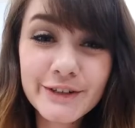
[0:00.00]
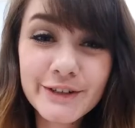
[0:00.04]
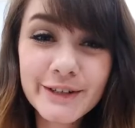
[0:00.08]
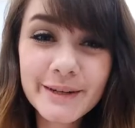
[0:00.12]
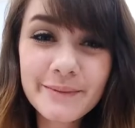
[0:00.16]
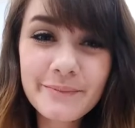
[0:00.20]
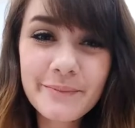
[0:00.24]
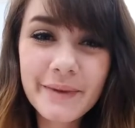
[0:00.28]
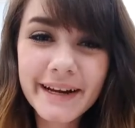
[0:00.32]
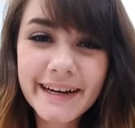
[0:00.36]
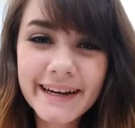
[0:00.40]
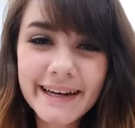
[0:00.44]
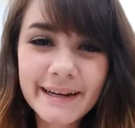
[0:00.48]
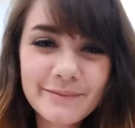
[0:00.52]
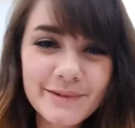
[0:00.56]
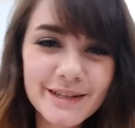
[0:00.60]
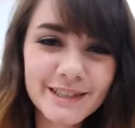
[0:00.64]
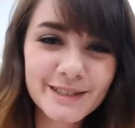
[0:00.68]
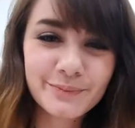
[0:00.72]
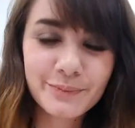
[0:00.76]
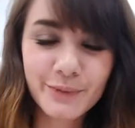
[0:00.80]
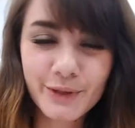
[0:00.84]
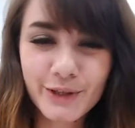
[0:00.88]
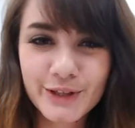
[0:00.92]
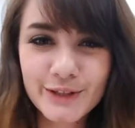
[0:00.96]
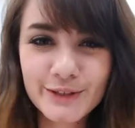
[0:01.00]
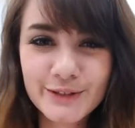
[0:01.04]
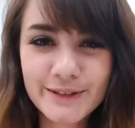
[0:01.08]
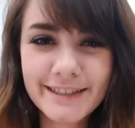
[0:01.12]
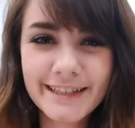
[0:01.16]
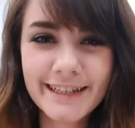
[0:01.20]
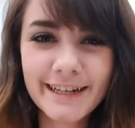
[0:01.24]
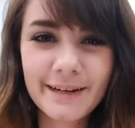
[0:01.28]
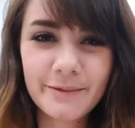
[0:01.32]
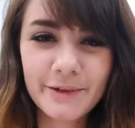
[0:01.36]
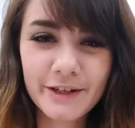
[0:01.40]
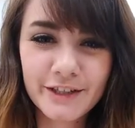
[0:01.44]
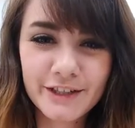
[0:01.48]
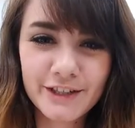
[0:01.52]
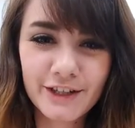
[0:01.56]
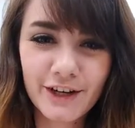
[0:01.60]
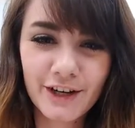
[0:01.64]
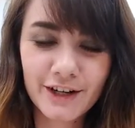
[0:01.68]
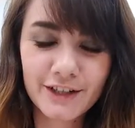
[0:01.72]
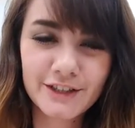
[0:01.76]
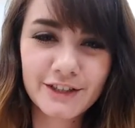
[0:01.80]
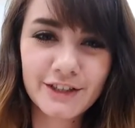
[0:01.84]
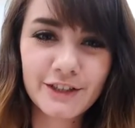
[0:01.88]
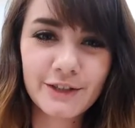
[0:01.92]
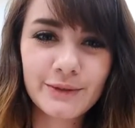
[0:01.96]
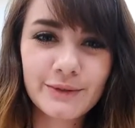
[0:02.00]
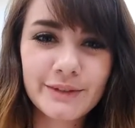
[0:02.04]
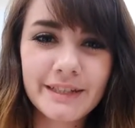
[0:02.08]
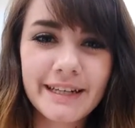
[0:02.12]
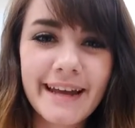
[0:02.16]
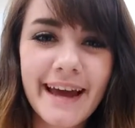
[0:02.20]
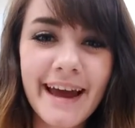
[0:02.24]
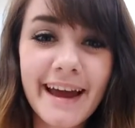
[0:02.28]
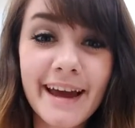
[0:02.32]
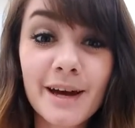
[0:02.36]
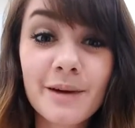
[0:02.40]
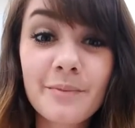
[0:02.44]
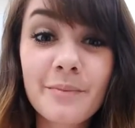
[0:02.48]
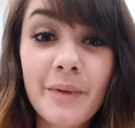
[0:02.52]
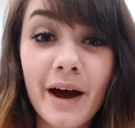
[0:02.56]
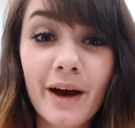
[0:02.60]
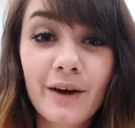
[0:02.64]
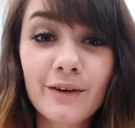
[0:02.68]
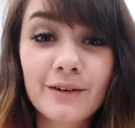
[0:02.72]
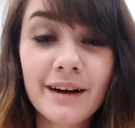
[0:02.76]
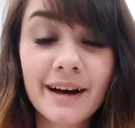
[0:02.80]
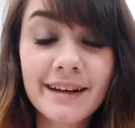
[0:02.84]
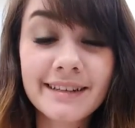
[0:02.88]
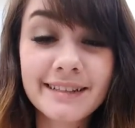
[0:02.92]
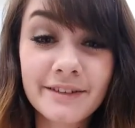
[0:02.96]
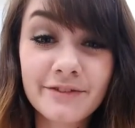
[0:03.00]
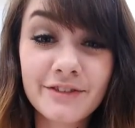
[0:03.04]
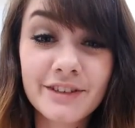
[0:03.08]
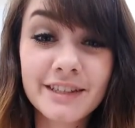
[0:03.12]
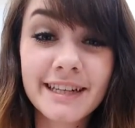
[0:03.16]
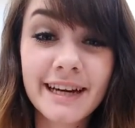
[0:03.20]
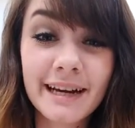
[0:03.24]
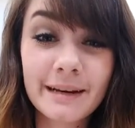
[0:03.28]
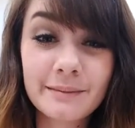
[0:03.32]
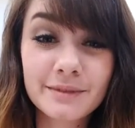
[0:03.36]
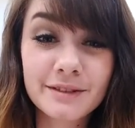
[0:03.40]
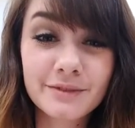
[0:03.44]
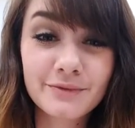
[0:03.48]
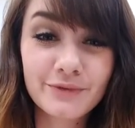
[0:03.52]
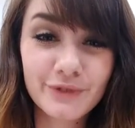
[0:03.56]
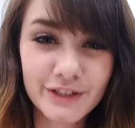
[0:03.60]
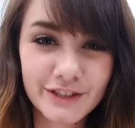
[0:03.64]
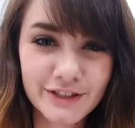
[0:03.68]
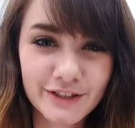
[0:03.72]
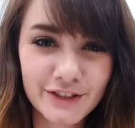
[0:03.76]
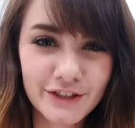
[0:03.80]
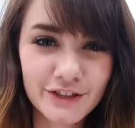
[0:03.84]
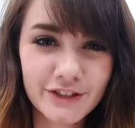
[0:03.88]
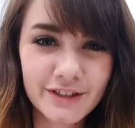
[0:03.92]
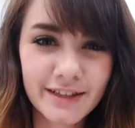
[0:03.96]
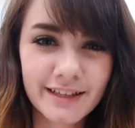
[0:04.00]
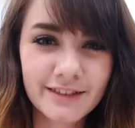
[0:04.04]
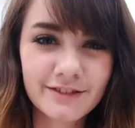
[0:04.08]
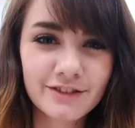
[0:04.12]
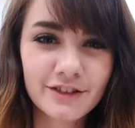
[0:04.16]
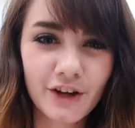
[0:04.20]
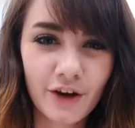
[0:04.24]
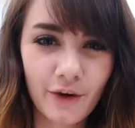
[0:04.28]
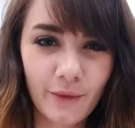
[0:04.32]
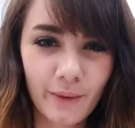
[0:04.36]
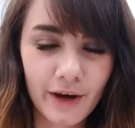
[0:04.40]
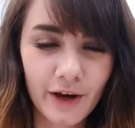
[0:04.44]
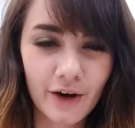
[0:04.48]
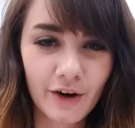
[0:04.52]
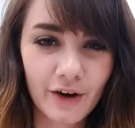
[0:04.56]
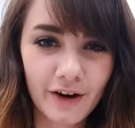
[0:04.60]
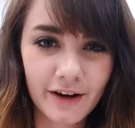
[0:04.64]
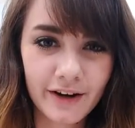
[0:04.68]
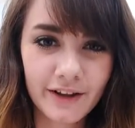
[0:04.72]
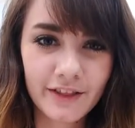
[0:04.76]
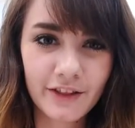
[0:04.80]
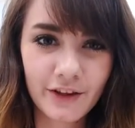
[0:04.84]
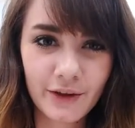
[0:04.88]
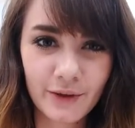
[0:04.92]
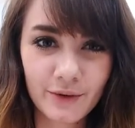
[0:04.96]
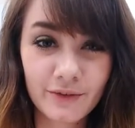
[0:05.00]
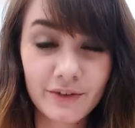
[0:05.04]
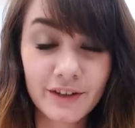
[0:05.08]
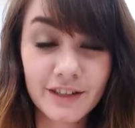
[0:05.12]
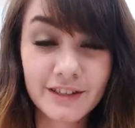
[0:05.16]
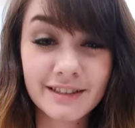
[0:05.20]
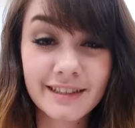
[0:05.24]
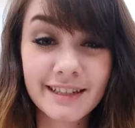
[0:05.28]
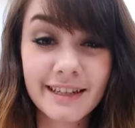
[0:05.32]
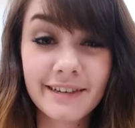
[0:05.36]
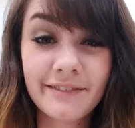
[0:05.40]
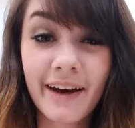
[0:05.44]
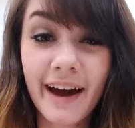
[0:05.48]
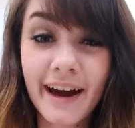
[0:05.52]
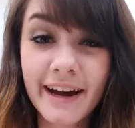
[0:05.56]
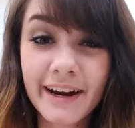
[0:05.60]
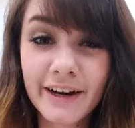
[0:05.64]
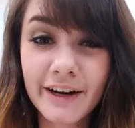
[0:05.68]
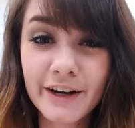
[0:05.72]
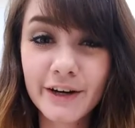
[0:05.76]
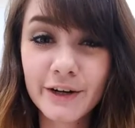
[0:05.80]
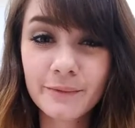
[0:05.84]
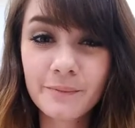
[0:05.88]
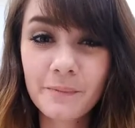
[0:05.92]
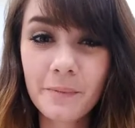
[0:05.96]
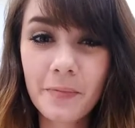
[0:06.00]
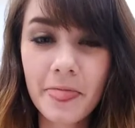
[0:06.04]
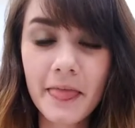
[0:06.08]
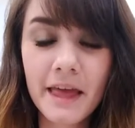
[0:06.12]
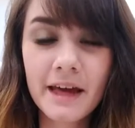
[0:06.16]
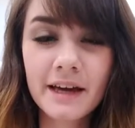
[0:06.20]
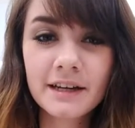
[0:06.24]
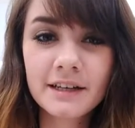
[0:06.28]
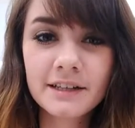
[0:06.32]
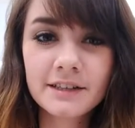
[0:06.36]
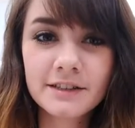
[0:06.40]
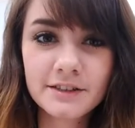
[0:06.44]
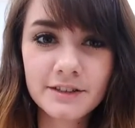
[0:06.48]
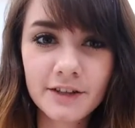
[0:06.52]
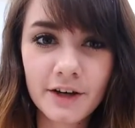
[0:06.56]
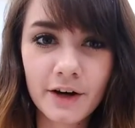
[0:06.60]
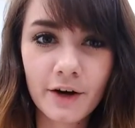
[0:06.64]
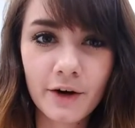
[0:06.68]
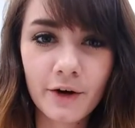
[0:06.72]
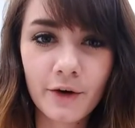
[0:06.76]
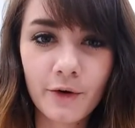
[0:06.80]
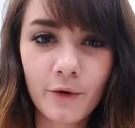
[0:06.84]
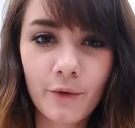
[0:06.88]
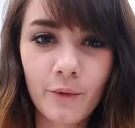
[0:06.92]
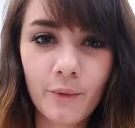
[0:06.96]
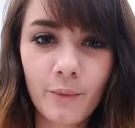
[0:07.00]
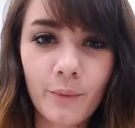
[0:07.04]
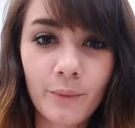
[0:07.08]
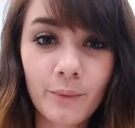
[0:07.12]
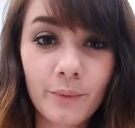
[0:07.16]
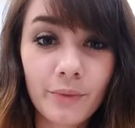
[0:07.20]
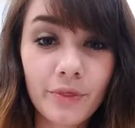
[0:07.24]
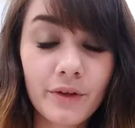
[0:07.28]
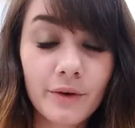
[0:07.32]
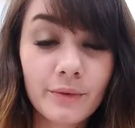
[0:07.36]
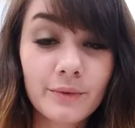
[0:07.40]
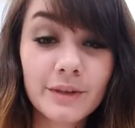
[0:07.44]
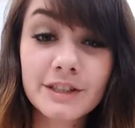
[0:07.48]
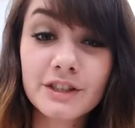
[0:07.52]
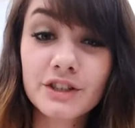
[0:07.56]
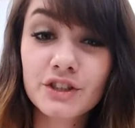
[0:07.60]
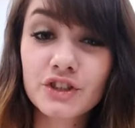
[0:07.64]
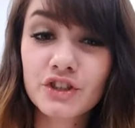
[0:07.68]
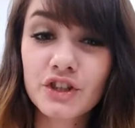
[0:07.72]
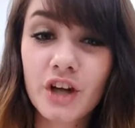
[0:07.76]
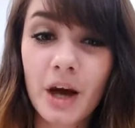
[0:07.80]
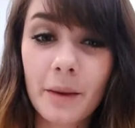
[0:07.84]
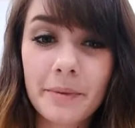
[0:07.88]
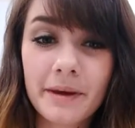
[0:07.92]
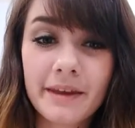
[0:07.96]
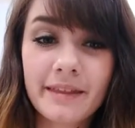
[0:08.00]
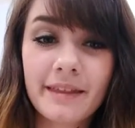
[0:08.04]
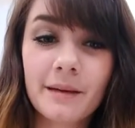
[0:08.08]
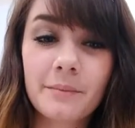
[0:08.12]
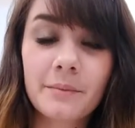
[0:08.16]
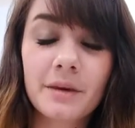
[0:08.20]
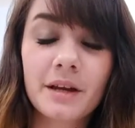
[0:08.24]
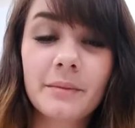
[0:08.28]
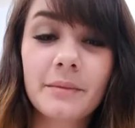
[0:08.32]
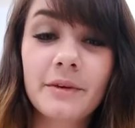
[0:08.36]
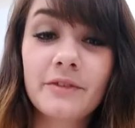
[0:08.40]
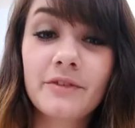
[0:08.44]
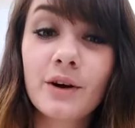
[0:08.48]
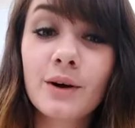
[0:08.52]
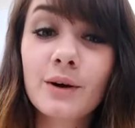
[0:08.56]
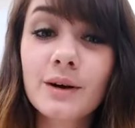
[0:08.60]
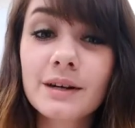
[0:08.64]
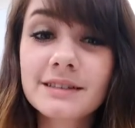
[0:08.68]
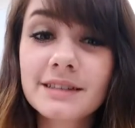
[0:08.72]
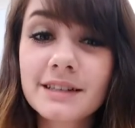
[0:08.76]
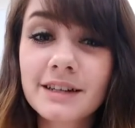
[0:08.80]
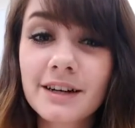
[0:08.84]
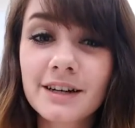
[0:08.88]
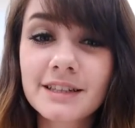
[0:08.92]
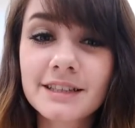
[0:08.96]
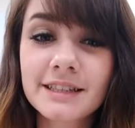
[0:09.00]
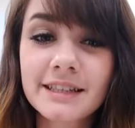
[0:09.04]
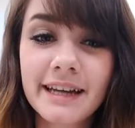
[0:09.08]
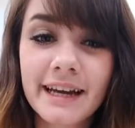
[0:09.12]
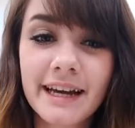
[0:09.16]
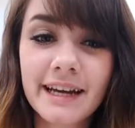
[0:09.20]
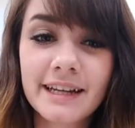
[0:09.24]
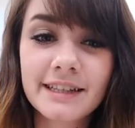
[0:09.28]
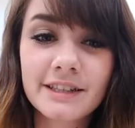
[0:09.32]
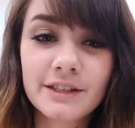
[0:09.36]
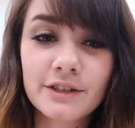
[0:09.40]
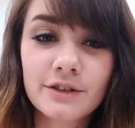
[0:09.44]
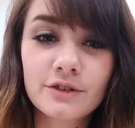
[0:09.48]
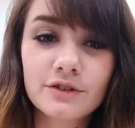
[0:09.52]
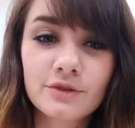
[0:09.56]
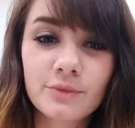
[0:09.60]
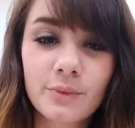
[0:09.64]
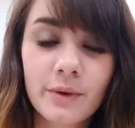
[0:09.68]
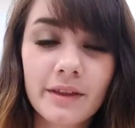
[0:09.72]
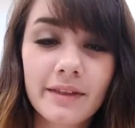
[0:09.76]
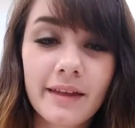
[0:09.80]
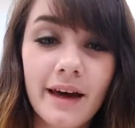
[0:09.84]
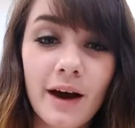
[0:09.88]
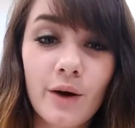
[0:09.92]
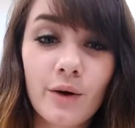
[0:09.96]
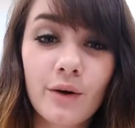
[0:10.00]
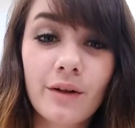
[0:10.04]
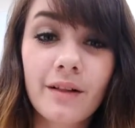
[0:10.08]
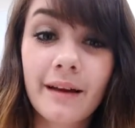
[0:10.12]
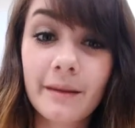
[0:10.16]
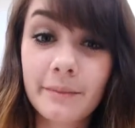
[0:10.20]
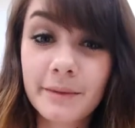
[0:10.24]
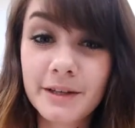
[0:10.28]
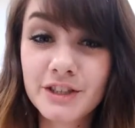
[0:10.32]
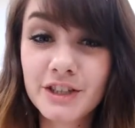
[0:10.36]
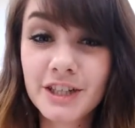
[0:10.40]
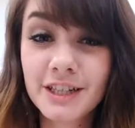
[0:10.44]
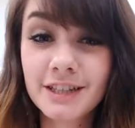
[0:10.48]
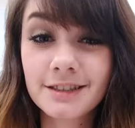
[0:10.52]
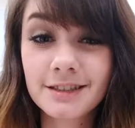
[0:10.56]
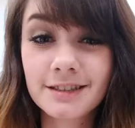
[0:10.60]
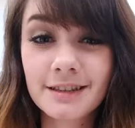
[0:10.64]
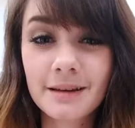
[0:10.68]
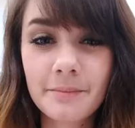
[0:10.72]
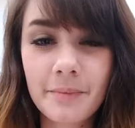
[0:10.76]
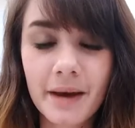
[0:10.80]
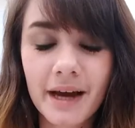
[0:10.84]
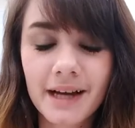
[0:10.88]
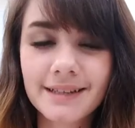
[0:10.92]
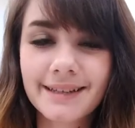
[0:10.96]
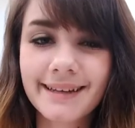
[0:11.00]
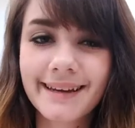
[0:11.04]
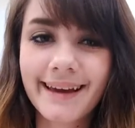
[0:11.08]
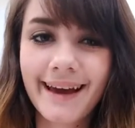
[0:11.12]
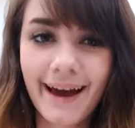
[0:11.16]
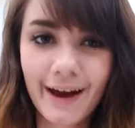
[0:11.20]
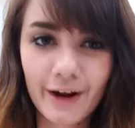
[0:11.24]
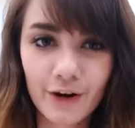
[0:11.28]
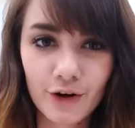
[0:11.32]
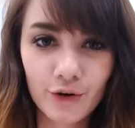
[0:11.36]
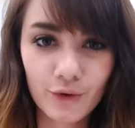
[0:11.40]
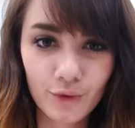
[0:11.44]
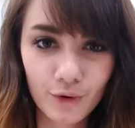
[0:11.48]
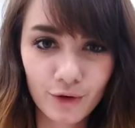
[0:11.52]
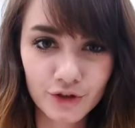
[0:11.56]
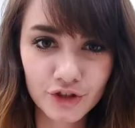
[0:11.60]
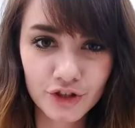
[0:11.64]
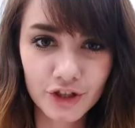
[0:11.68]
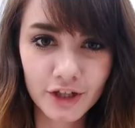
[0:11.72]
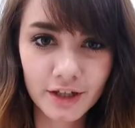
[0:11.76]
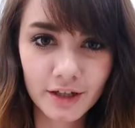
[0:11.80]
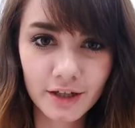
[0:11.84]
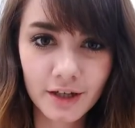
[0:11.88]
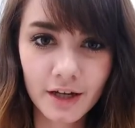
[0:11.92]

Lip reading: my name is Brooke Lutzi, and I'm here to talk to you today about different types of research that's going on at the University of Idaho. So the research topic that I'm going to be focusing on today deals with how climate change is impacting agriculture.